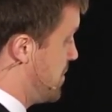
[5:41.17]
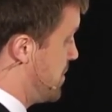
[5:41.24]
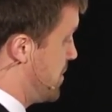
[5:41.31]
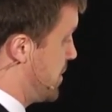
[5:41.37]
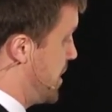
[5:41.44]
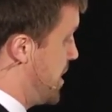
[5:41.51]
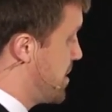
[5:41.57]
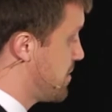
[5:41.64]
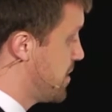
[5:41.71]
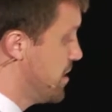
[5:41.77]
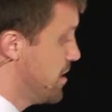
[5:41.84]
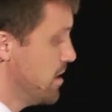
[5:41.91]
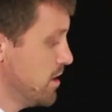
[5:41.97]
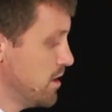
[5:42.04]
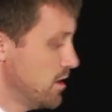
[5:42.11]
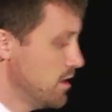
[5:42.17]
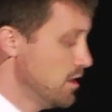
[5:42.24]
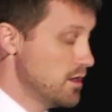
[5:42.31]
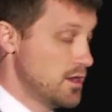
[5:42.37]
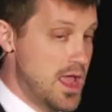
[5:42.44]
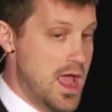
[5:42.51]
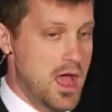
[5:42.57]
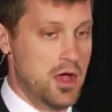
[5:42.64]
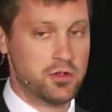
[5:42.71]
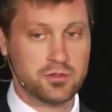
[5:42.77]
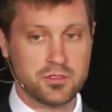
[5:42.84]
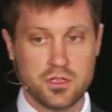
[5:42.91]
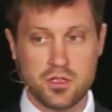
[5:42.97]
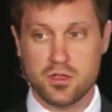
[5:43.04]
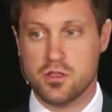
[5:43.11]
Okay. Now
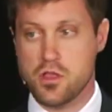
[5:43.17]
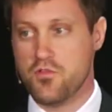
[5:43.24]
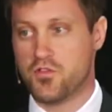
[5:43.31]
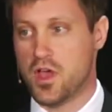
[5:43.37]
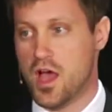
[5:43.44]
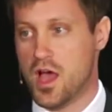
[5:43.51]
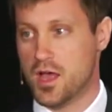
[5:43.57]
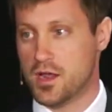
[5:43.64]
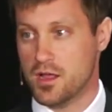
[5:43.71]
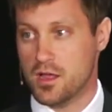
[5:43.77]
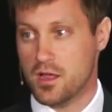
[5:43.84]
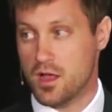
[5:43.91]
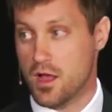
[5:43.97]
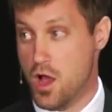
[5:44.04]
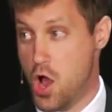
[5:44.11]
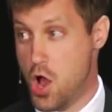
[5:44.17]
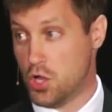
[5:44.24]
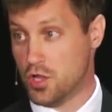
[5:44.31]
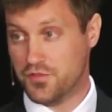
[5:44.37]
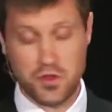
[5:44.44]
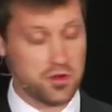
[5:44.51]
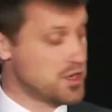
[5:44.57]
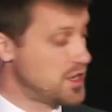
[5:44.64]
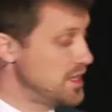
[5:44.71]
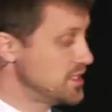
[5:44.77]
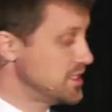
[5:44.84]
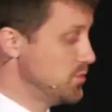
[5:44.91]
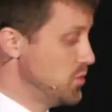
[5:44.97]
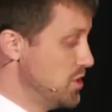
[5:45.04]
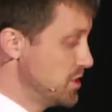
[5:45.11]
you've got all of your
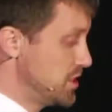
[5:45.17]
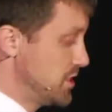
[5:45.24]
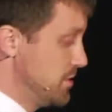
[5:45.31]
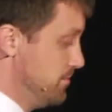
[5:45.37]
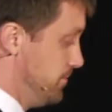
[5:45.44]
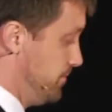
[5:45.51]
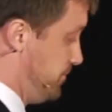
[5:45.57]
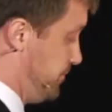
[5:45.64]
customers